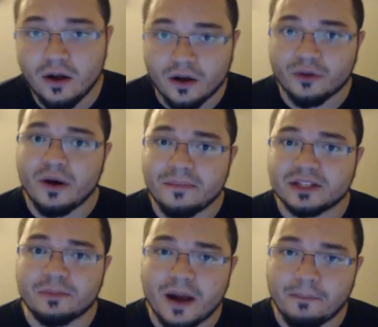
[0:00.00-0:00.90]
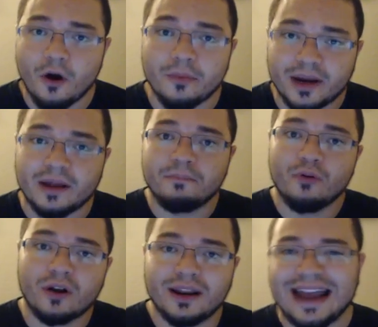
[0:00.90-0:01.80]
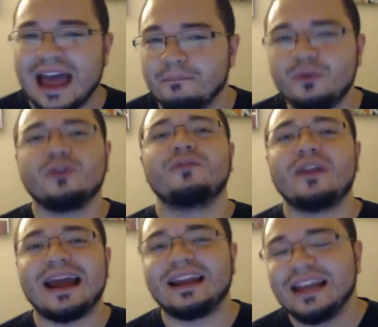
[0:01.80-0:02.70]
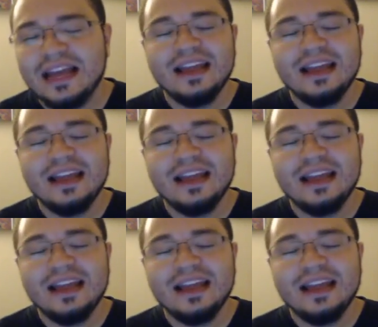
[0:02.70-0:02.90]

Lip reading: Although I miss my apartment in Brooklyn, had beautiful lighting.